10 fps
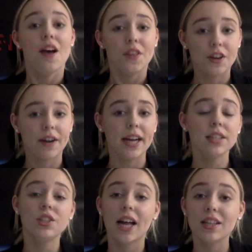The
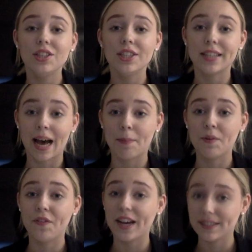greatest challenges Apple
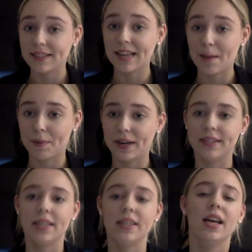faces at
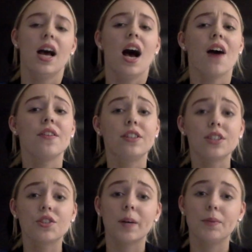present are the
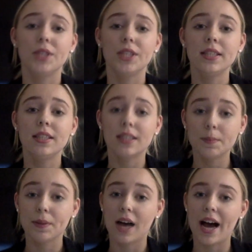disruptions to
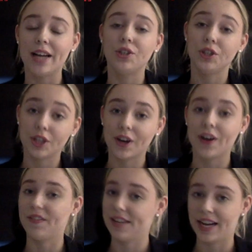supply due to
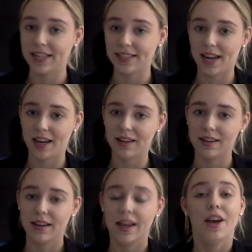COVID-19.
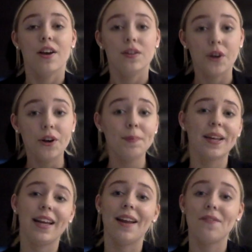
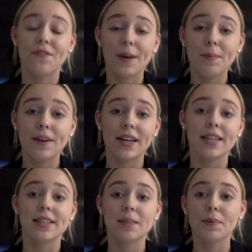Notably, in February,
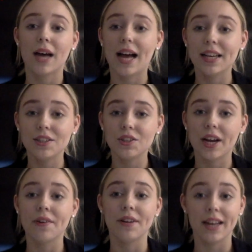supply
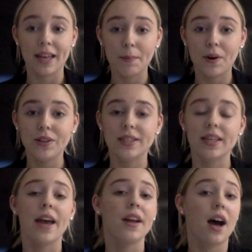constraint on EarPods
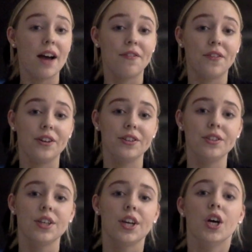and iPhones